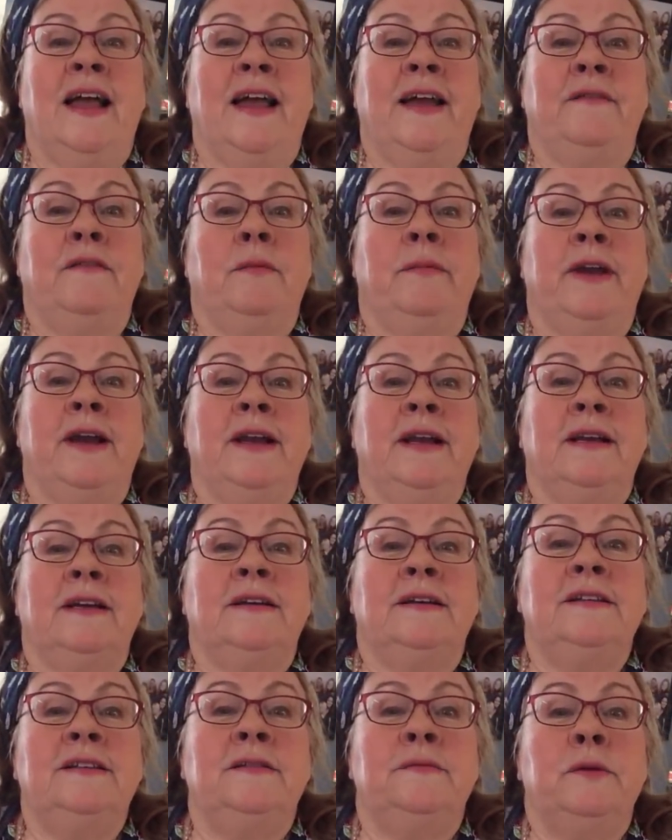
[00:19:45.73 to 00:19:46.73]
And
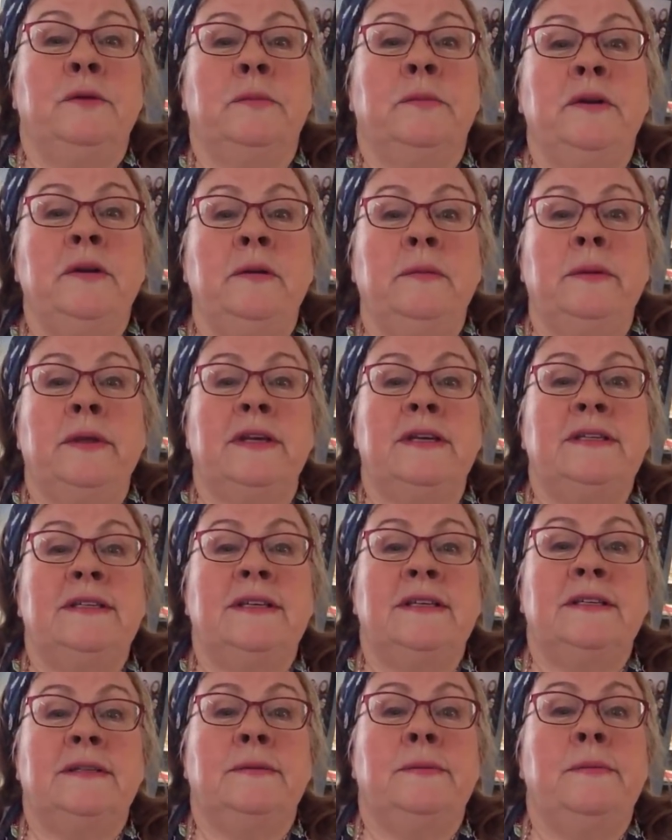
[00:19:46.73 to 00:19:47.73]
Rebecca Suburban
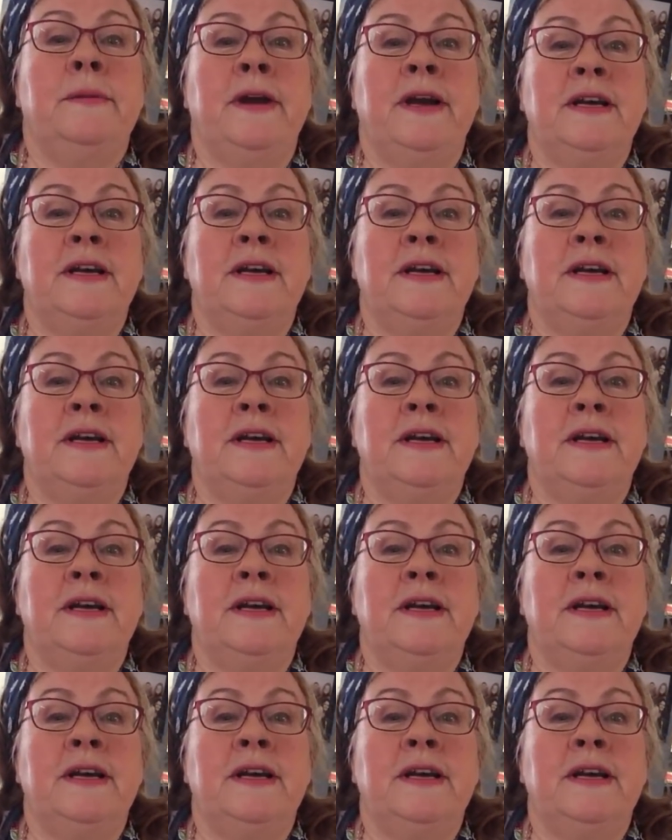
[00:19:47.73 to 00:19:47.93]
Hibbley says,